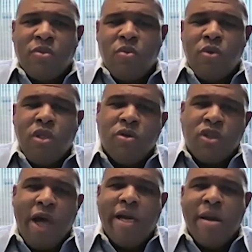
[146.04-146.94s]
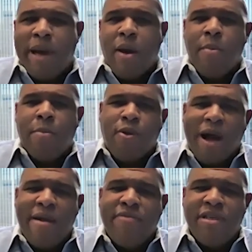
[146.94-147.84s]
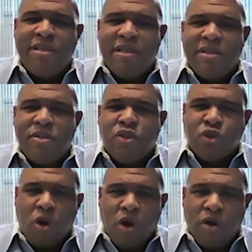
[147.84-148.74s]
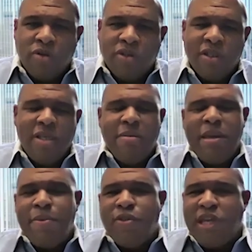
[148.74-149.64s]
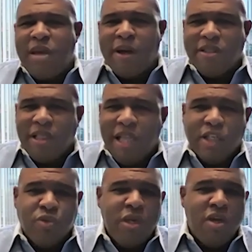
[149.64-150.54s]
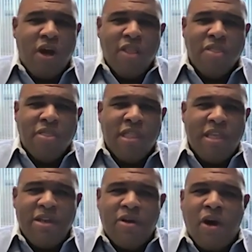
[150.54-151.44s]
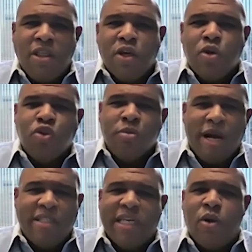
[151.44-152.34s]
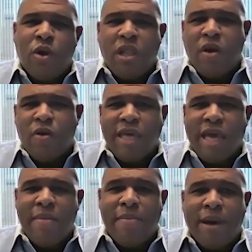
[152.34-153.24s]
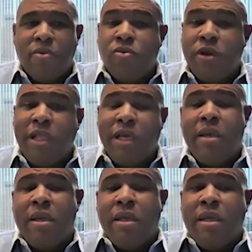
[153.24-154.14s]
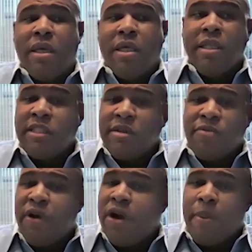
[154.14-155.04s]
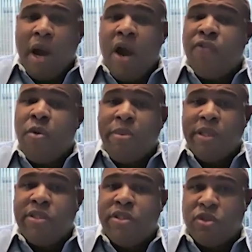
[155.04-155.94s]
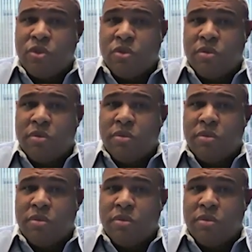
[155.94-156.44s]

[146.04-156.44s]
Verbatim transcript: when you talk about private charters, people think about the luxury and all the, you know all the accoutrements that go along with that. But really, this is a very powerful business tool.